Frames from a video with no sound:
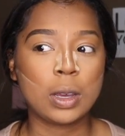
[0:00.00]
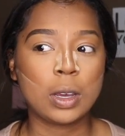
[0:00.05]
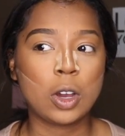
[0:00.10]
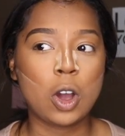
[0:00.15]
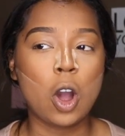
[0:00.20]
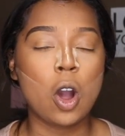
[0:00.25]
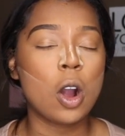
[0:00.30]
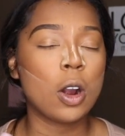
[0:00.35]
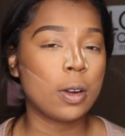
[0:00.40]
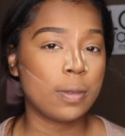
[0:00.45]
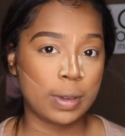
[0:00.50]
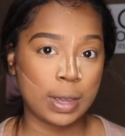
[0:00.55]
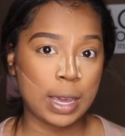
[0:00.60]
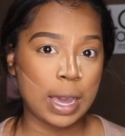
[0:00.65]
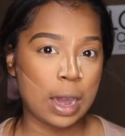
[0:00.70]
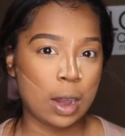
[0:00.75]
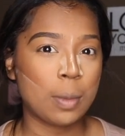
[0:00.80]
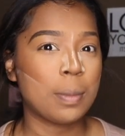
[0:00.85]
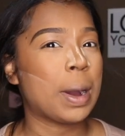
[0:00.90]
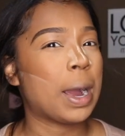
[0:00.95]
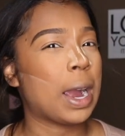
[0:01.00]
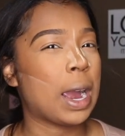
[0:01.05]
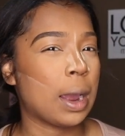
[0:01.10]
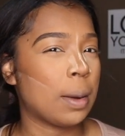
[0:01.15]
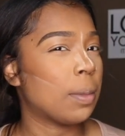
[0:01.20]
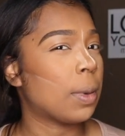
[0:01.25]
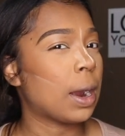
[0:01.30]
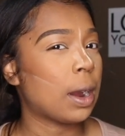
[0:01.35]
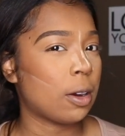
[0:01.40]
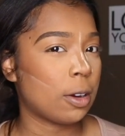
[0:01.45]
carving out my
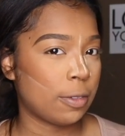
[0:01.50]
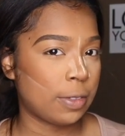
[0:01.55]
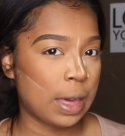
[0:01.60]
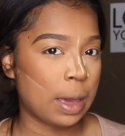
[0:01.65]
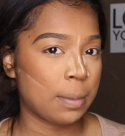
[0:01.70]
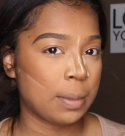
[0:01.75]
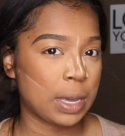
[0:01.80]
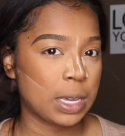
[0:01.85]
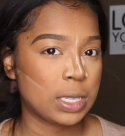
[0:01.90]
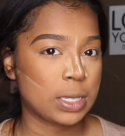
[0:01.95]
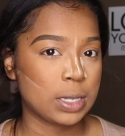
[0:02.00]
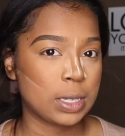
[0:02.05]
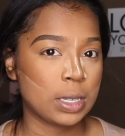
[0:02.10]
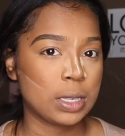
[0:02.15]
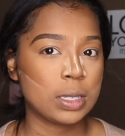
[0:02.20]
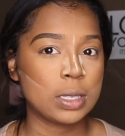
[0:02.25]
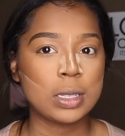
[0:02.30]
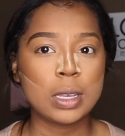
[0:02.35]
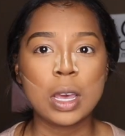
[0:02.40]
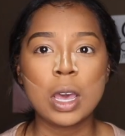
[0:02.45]
eyebrow, if that makes sense.